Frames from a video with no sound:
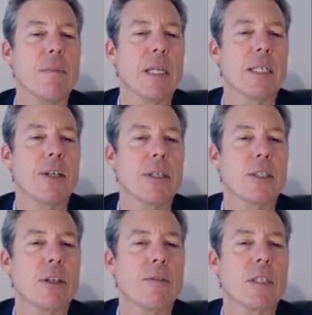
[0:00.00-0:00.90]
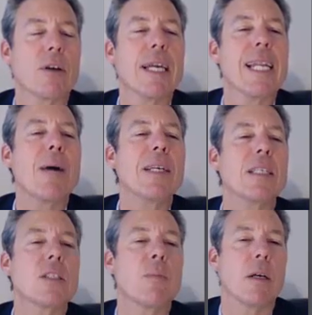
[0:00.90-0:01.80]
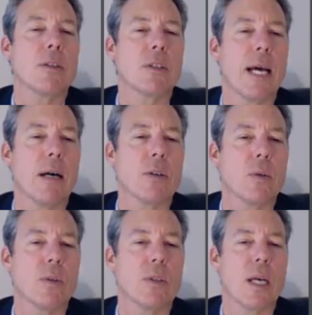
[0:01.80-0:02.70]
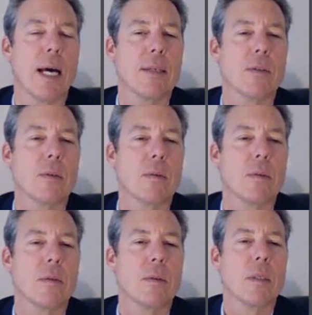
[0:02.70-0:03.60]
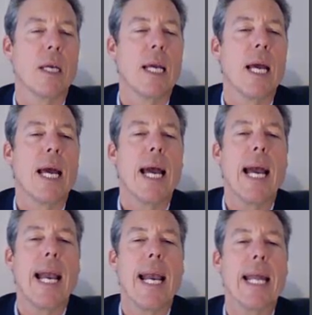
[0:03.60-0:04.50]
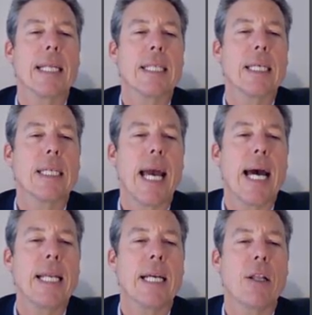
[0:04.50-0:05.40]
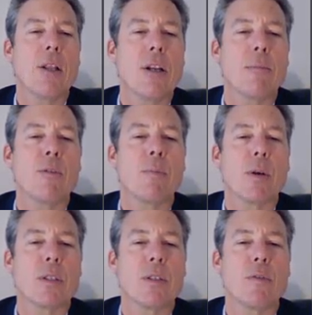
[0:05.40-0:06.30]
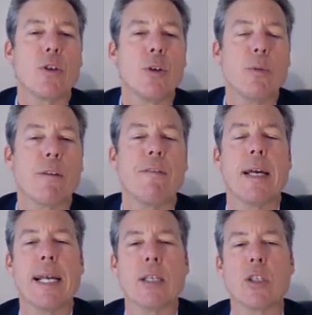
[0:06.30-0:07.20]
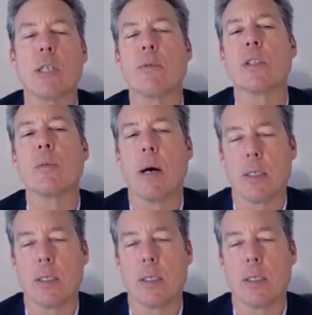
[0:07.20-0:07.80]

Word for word: stuff, military service. Okay, now we get to sponsor's household size. And it says, add together the number of persons for whom you are financially